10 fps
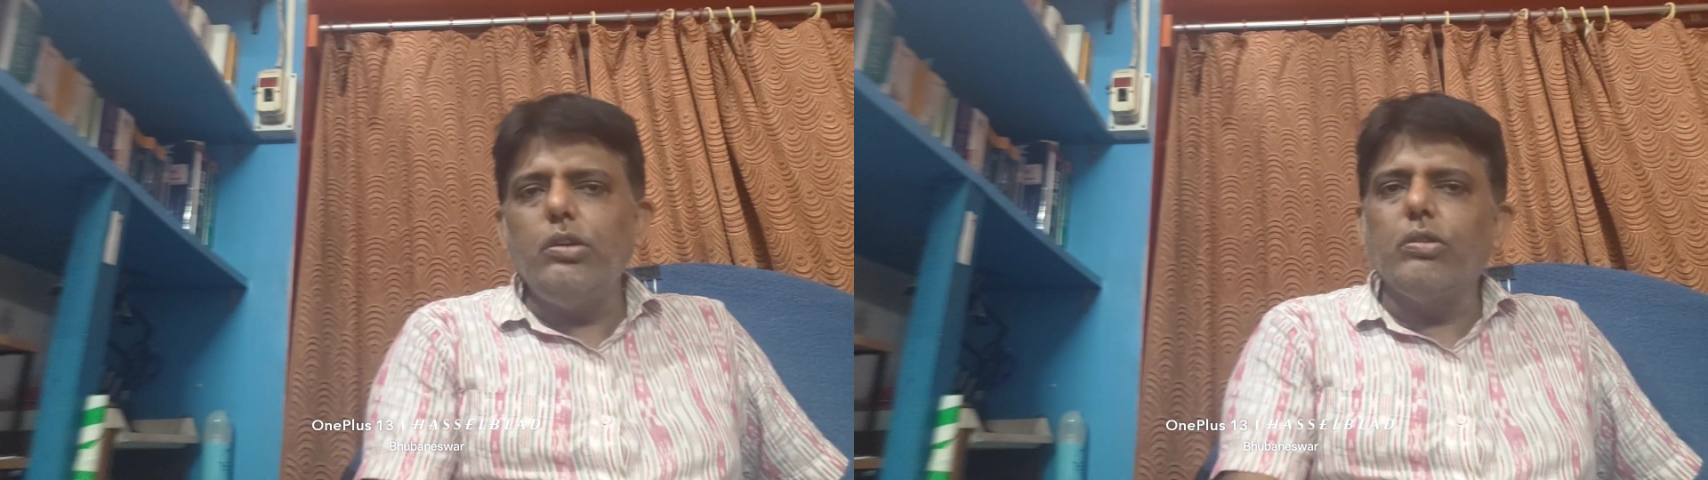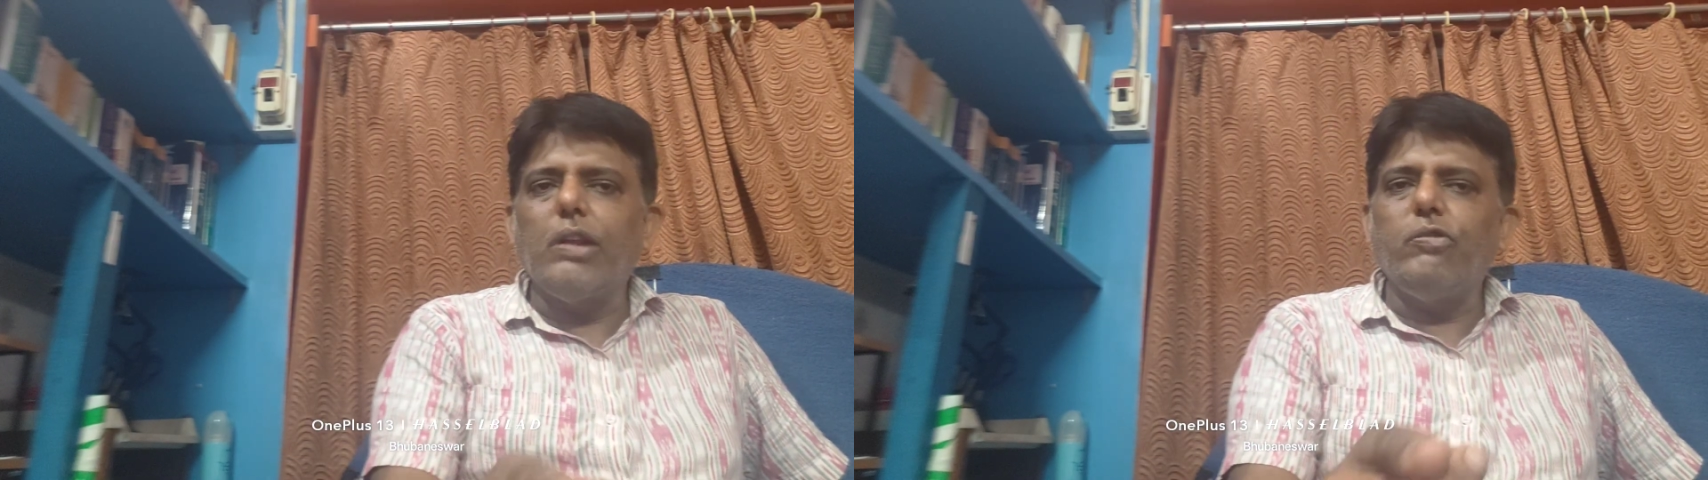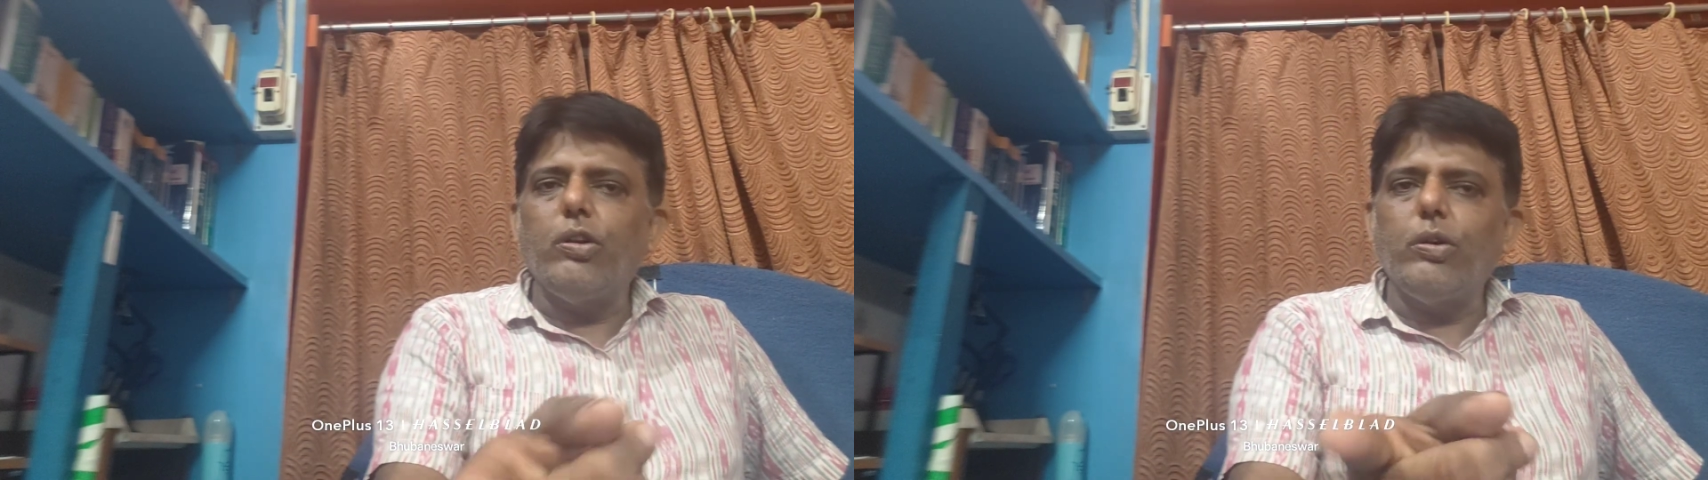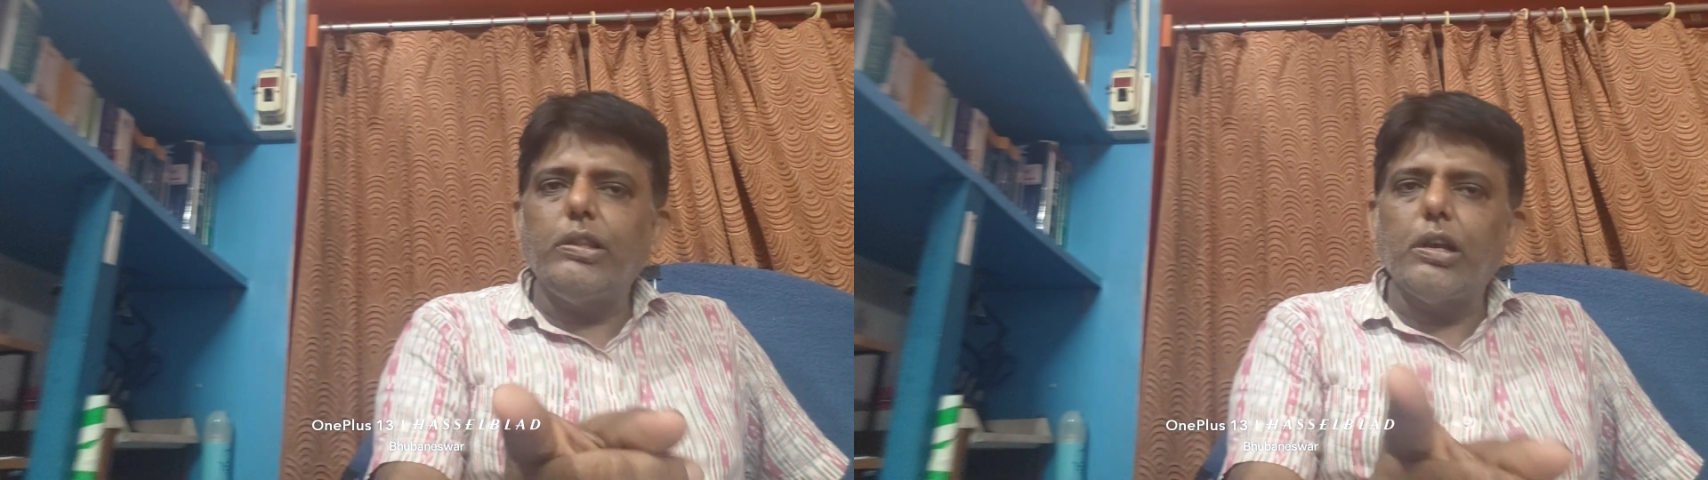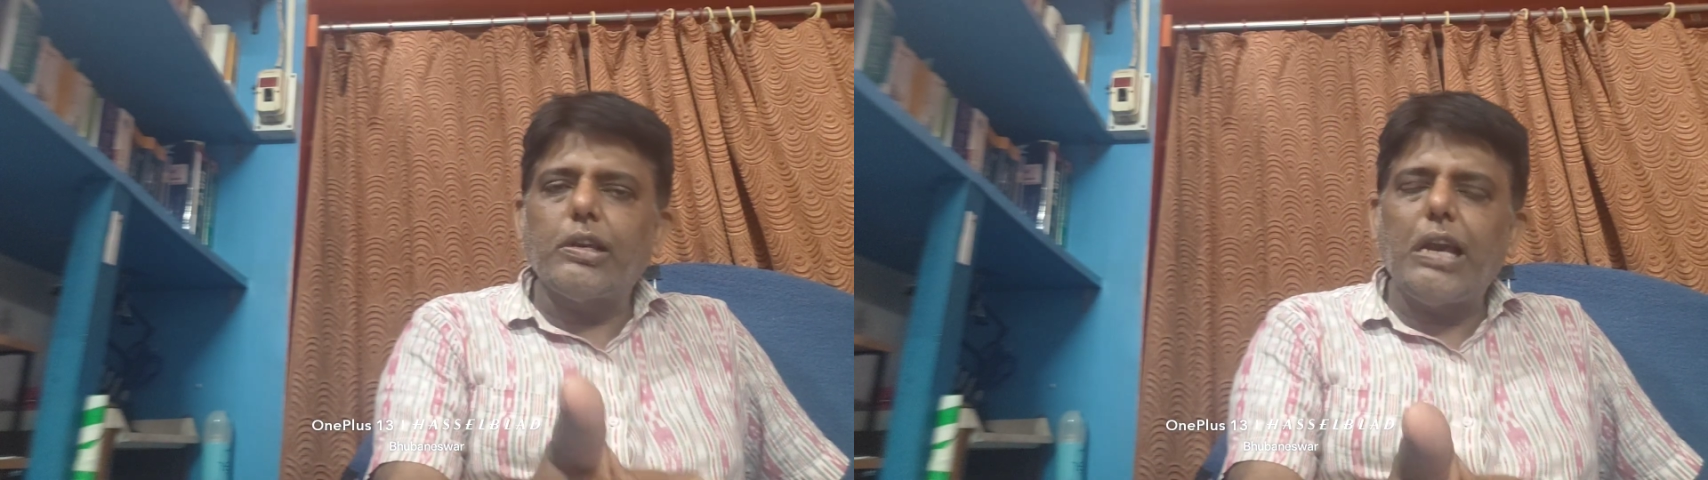you can follow
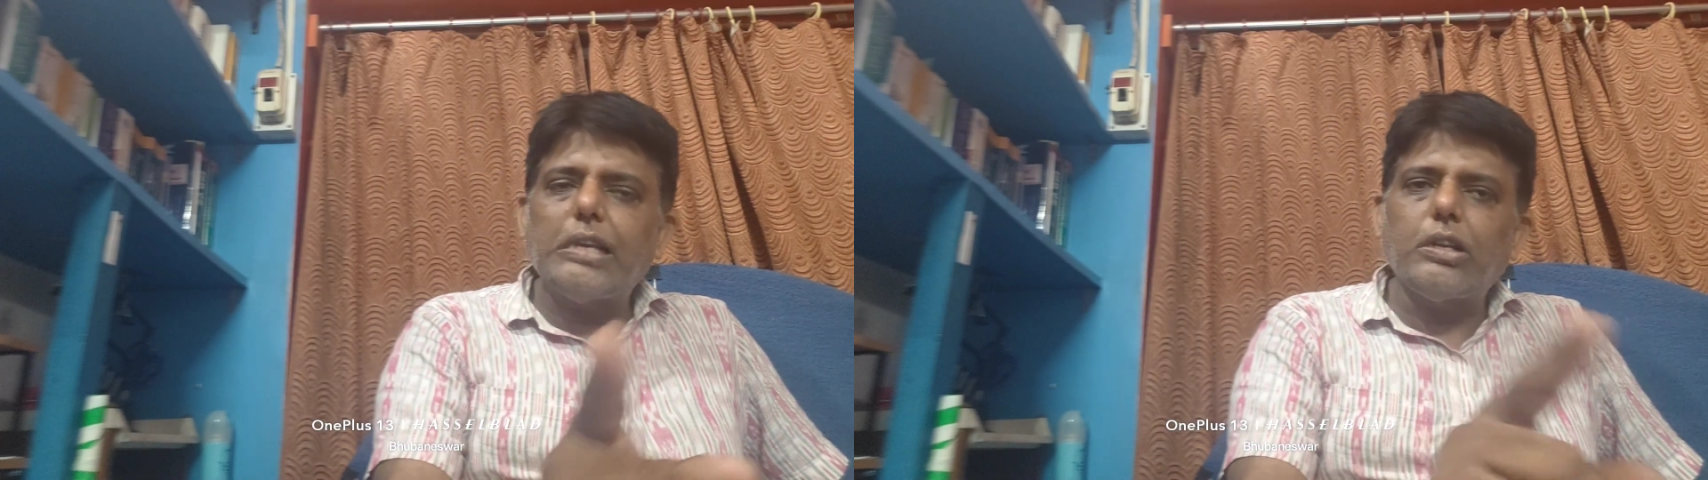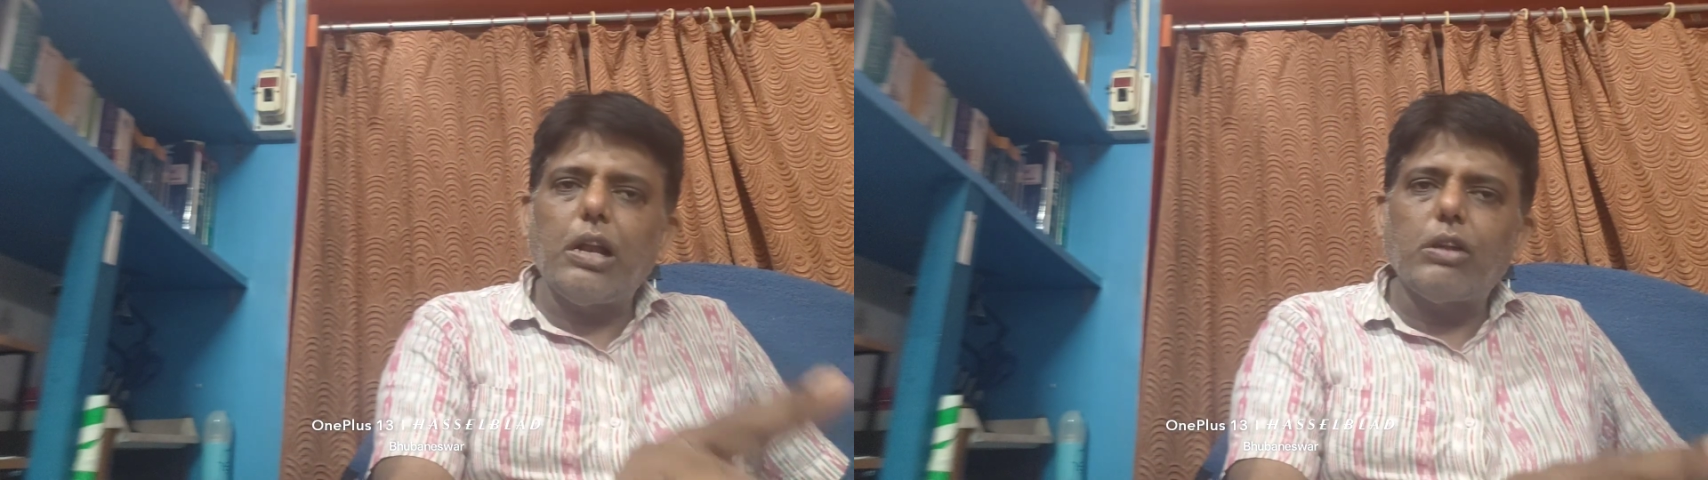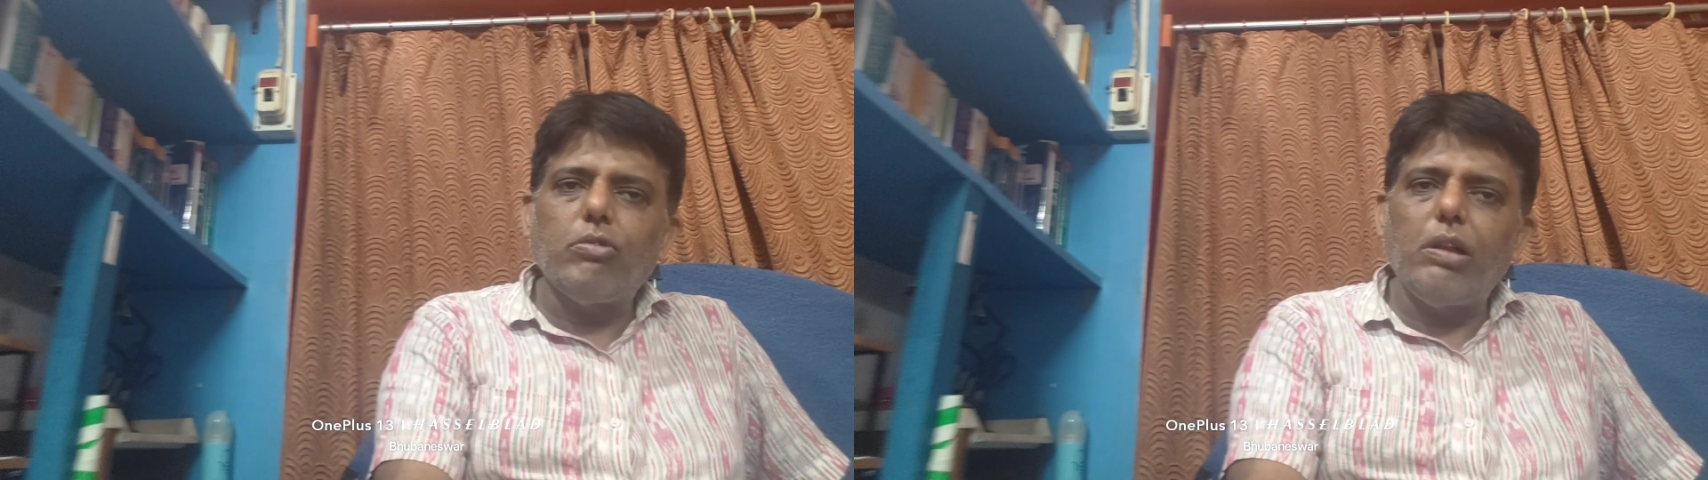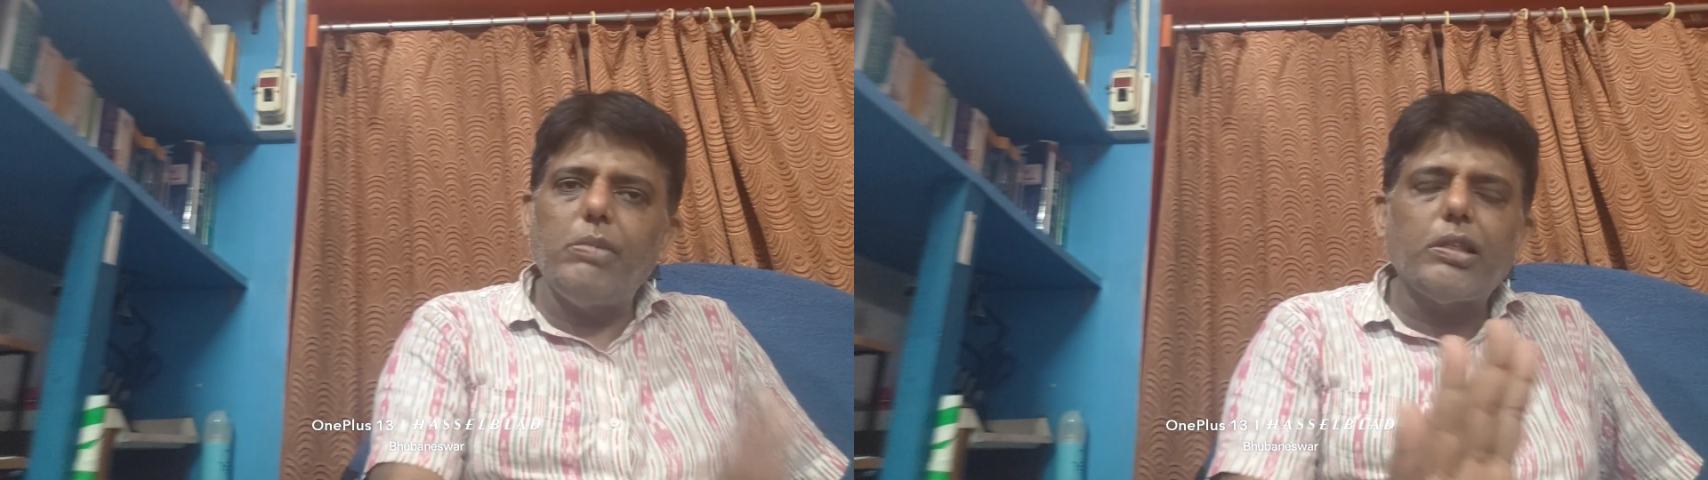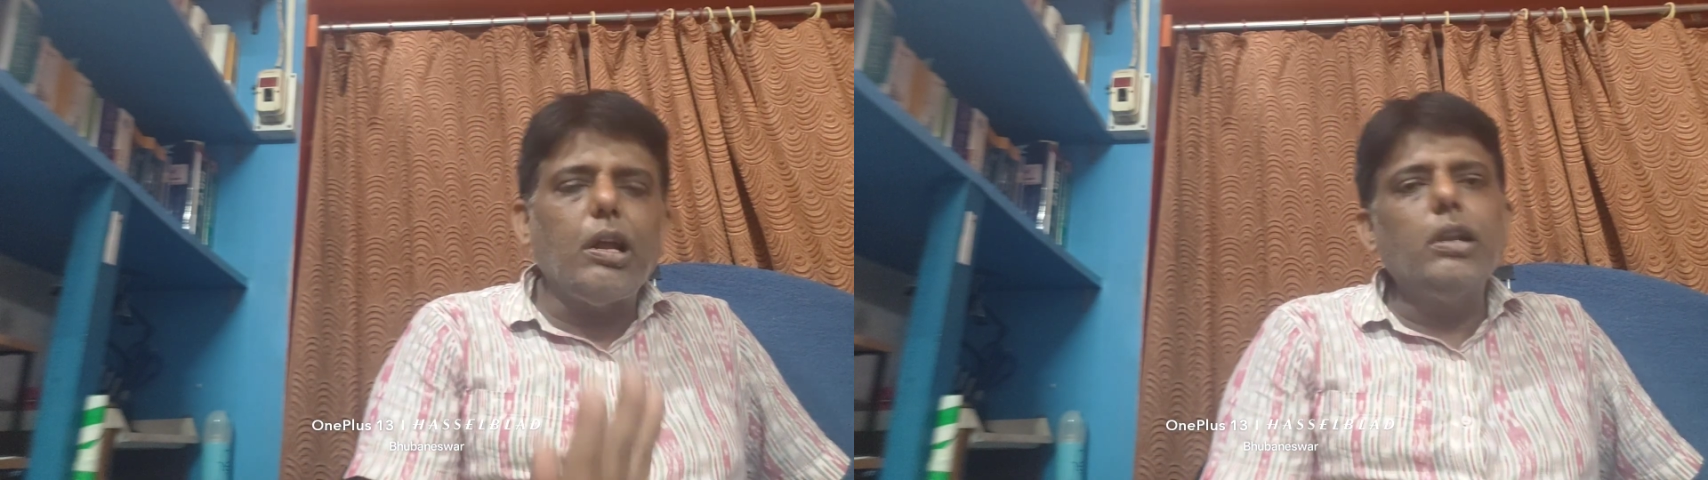either cash or accrual
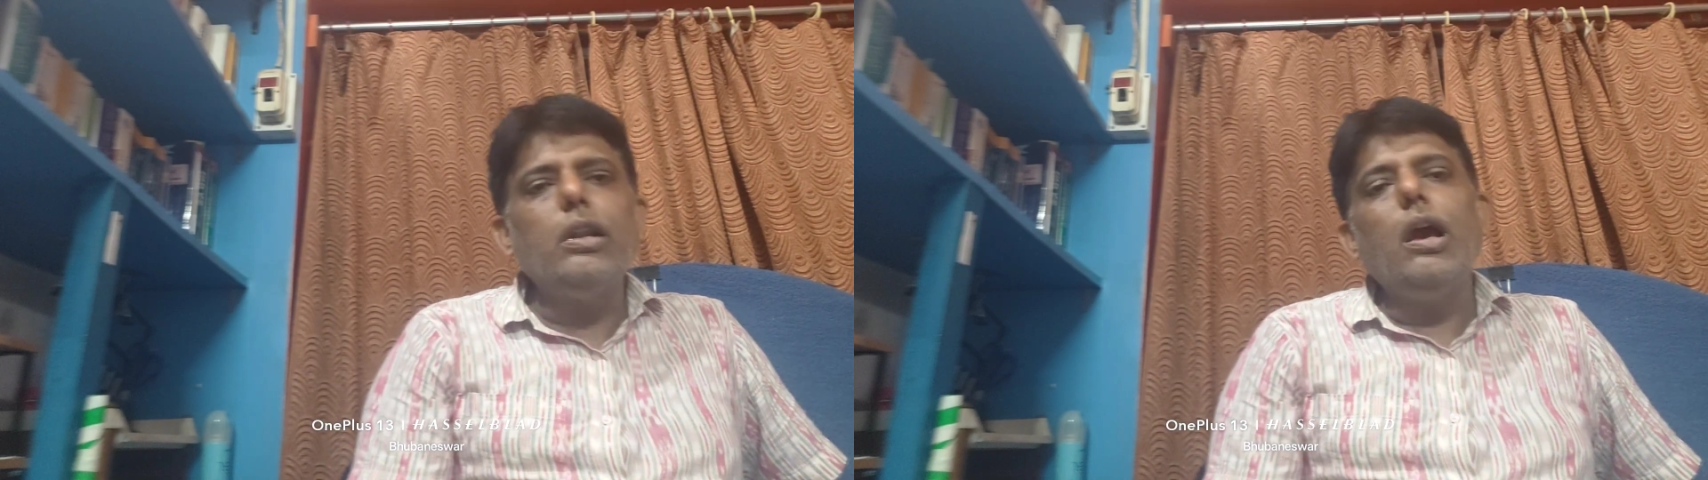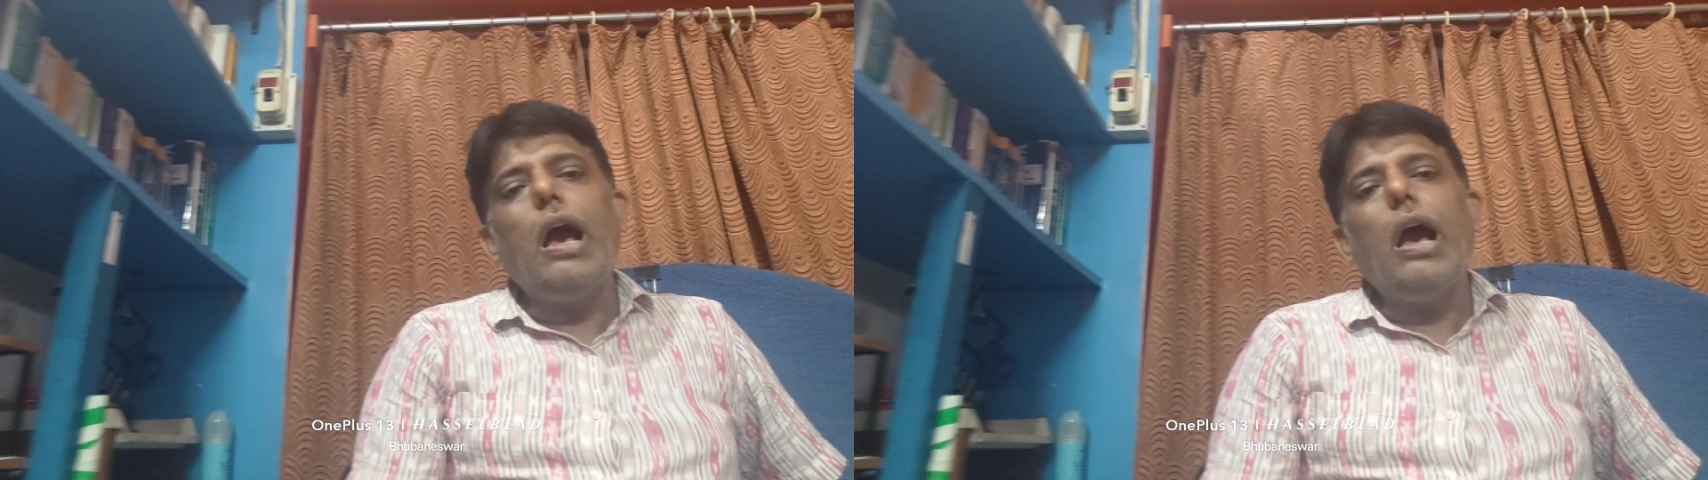method.